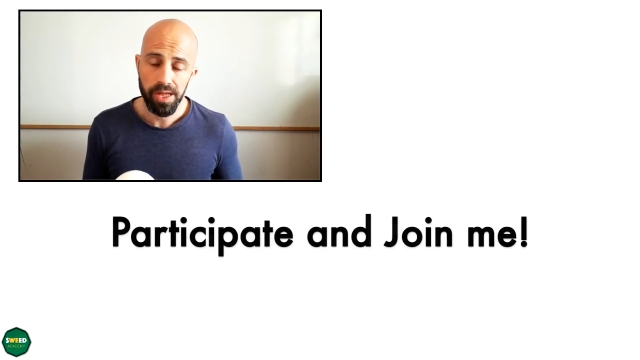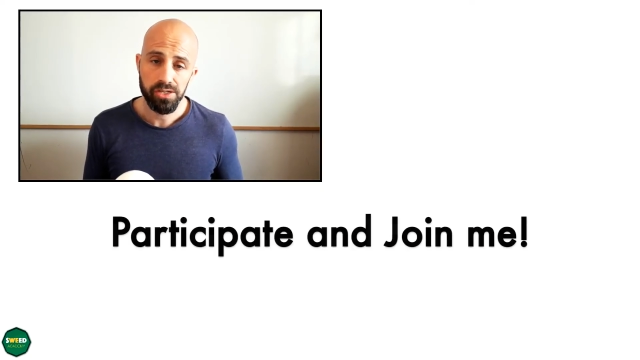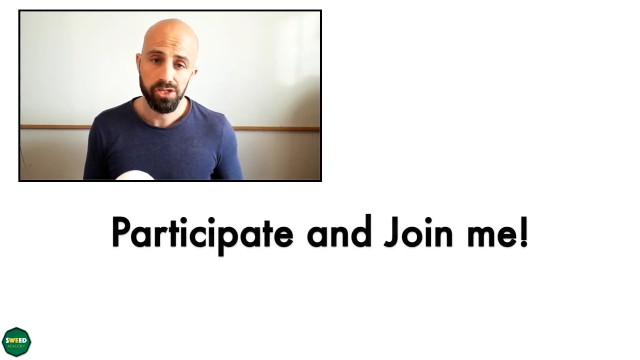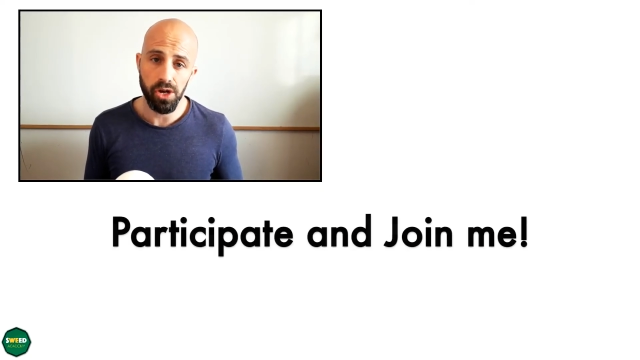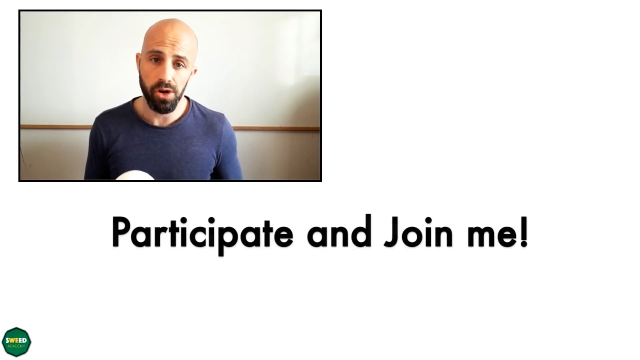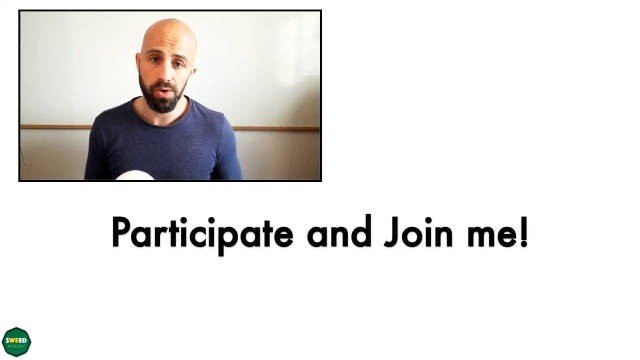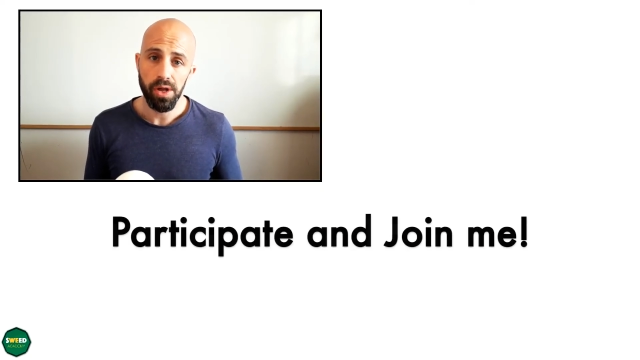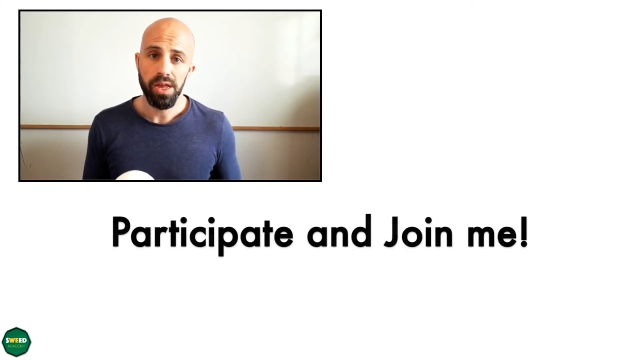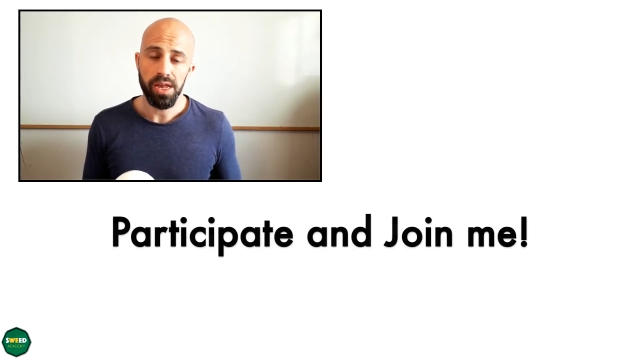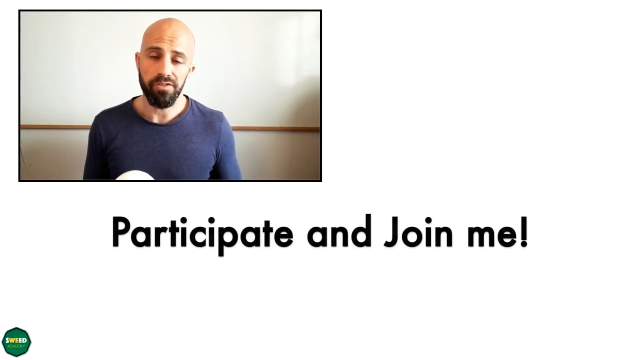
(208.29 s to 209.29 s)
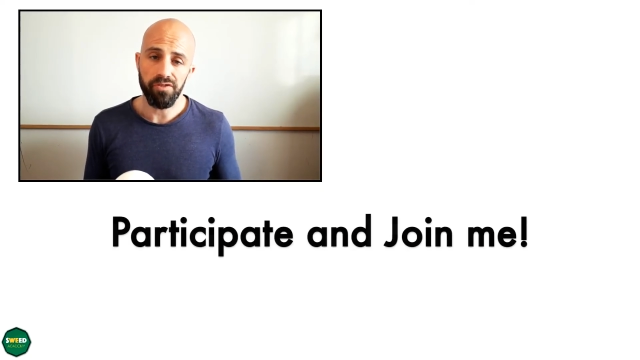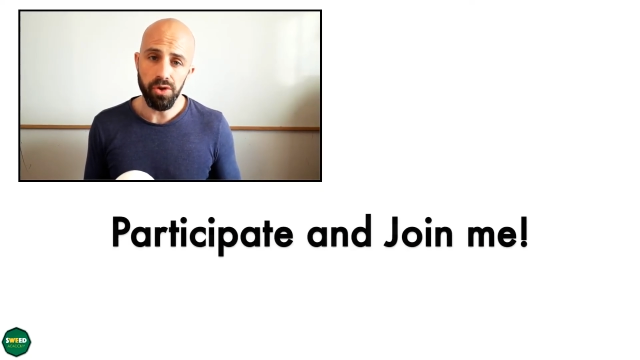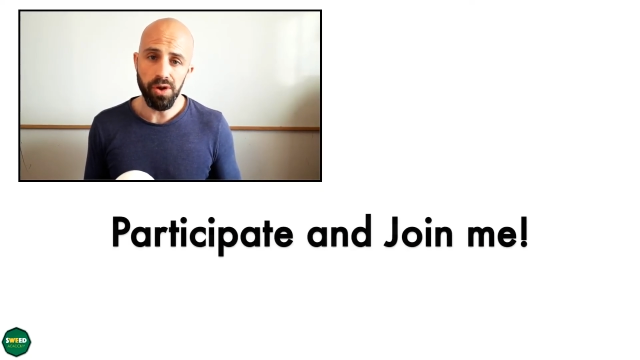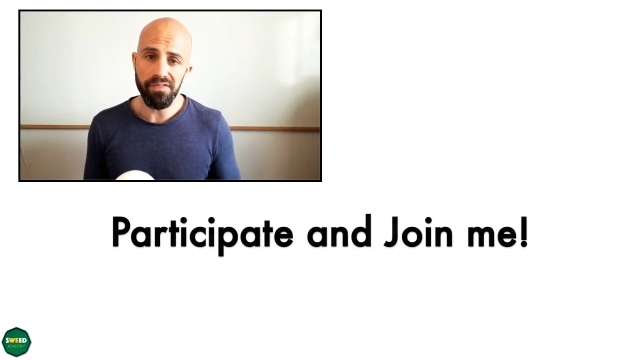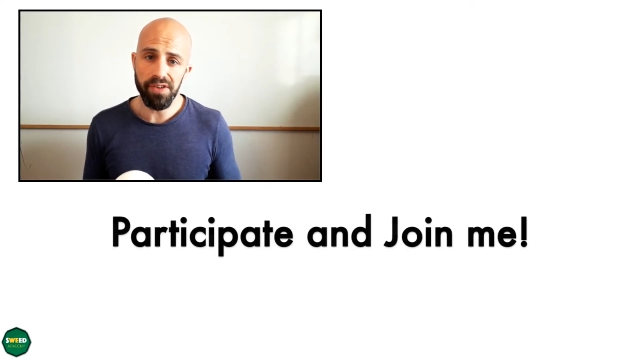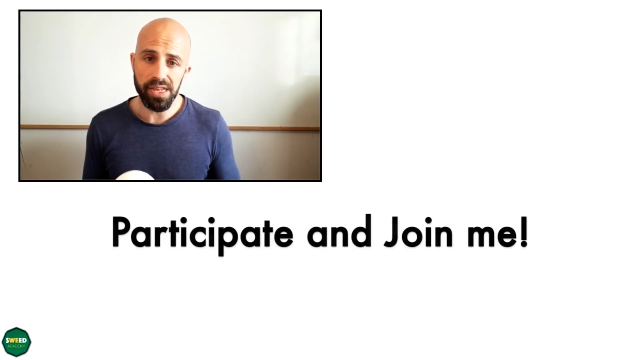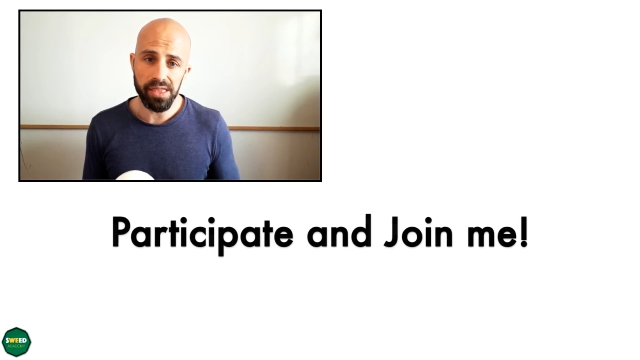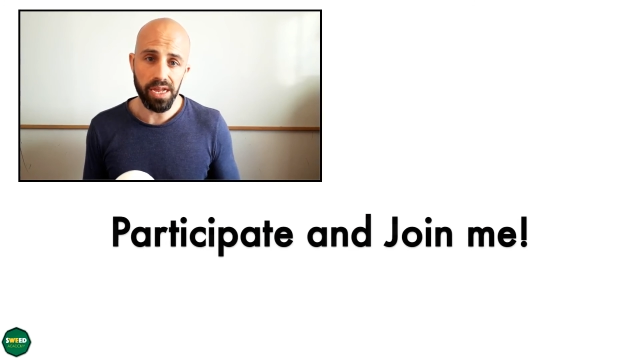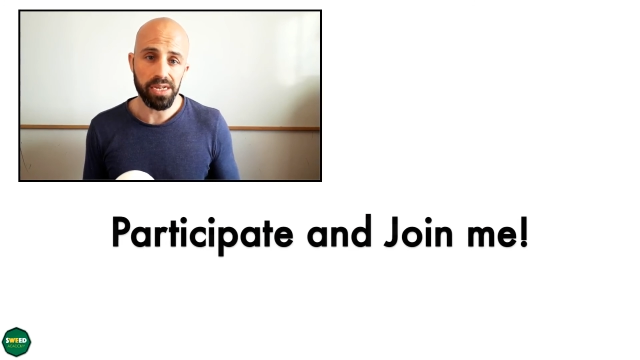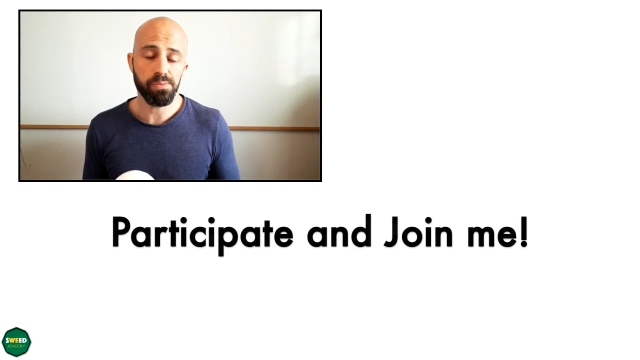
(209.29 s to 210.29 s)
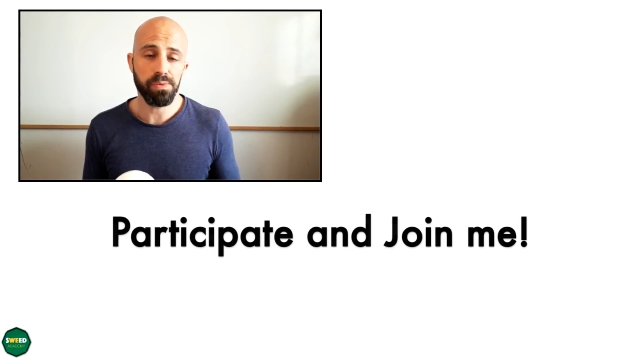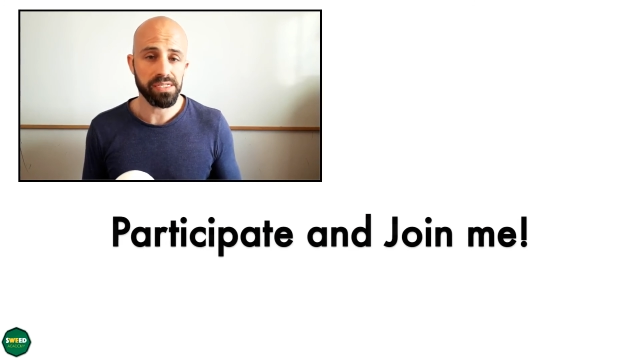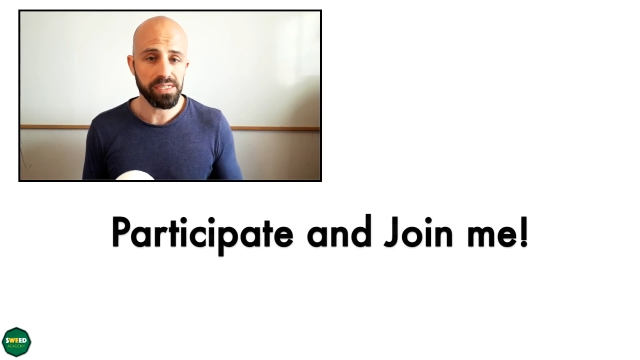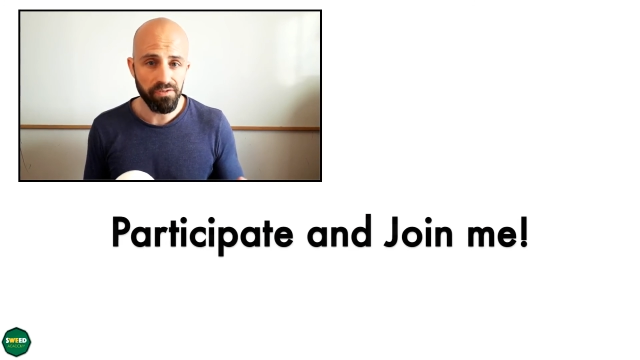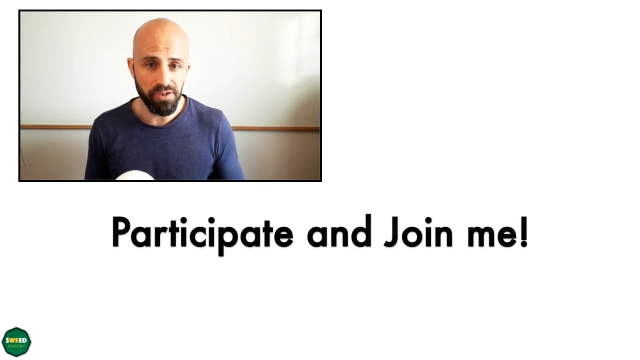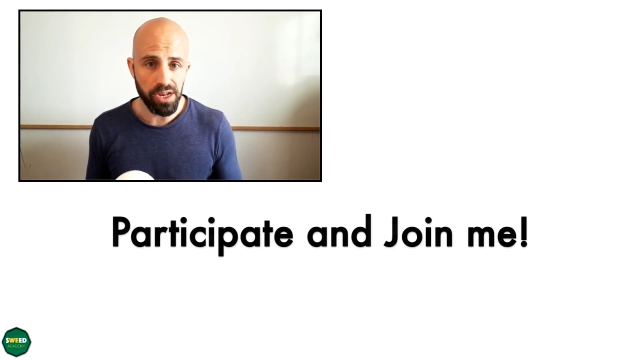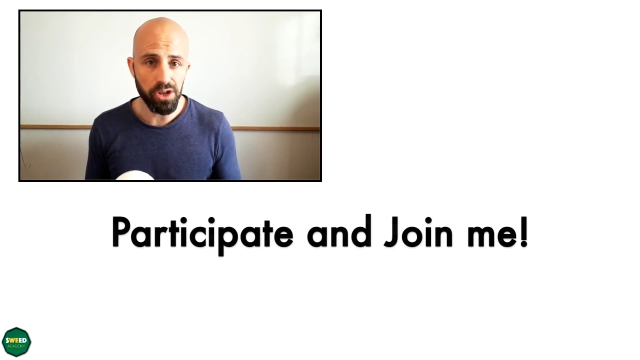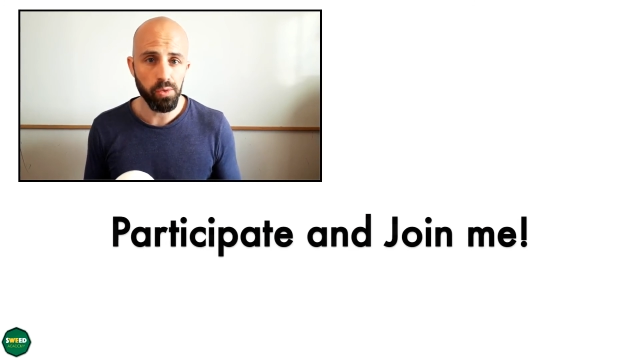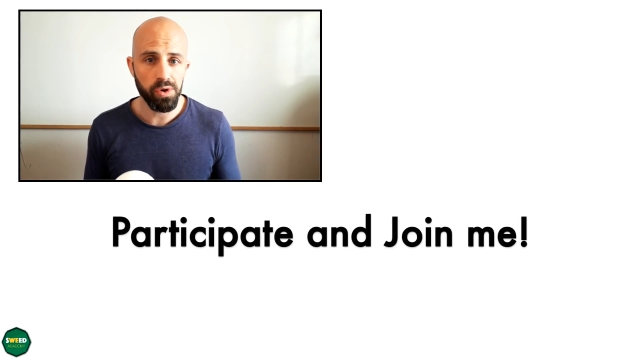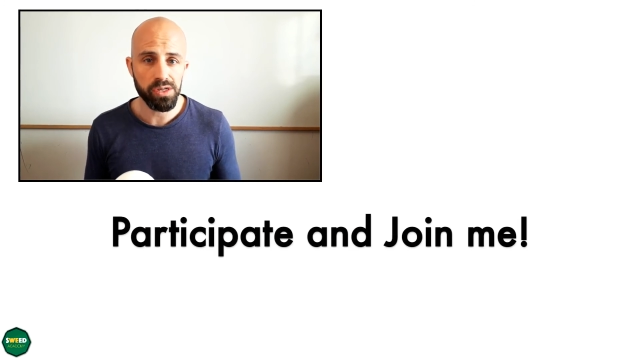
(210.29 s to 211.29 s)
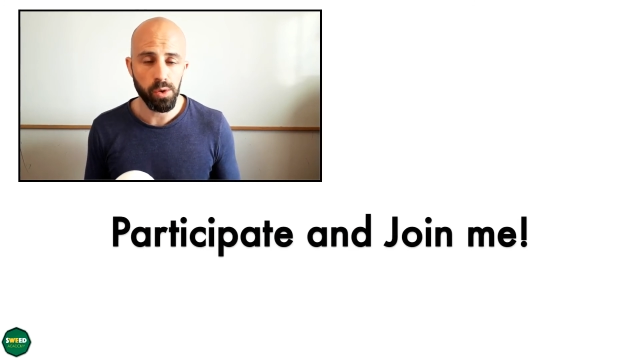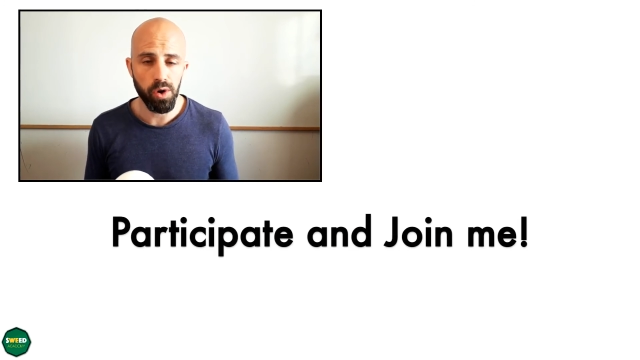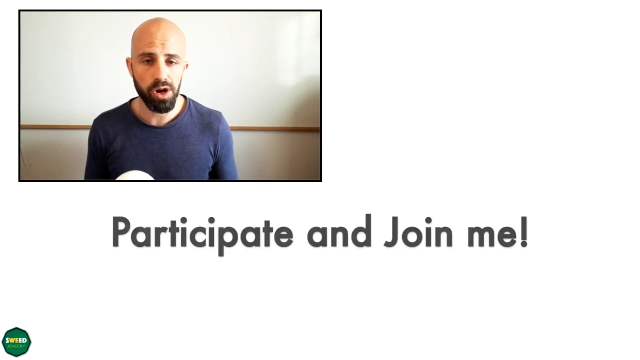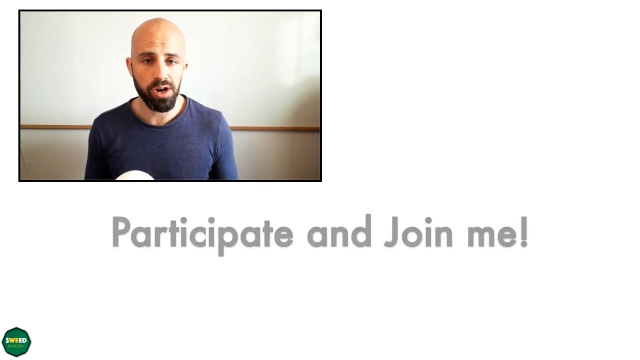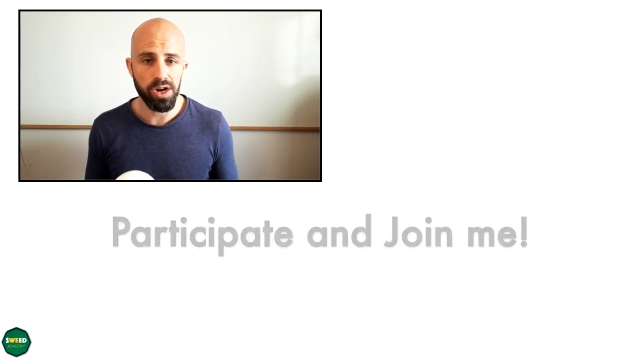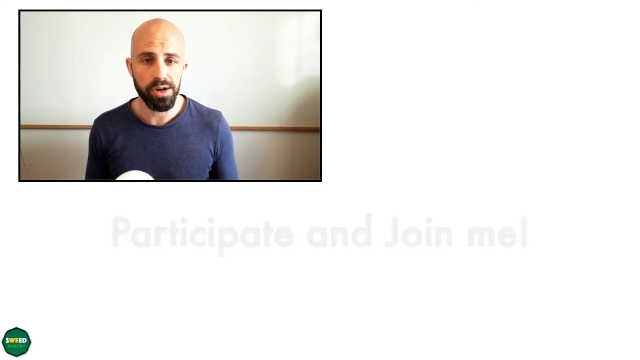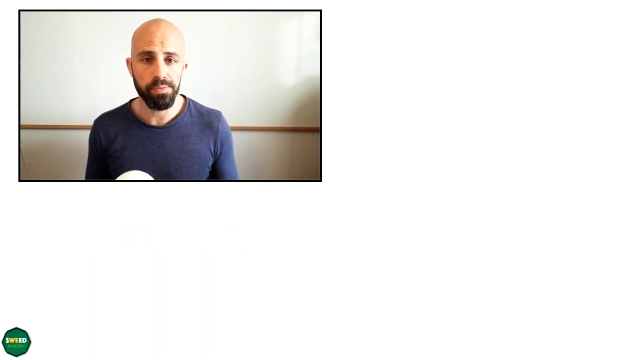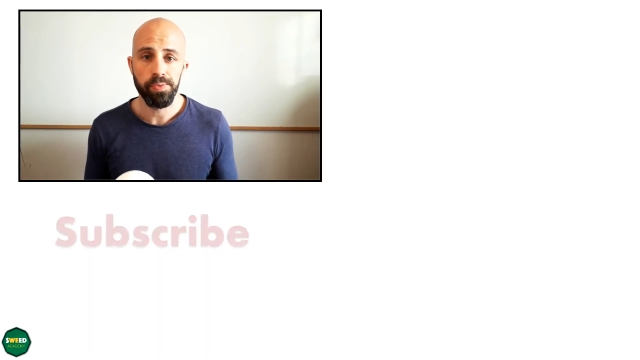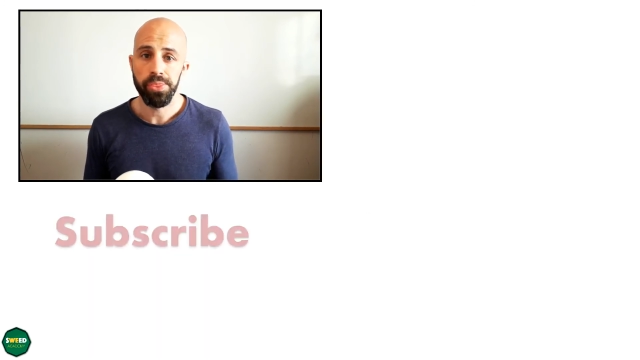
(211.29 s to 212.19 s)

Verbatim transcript: So if you have anything specific you want to work on,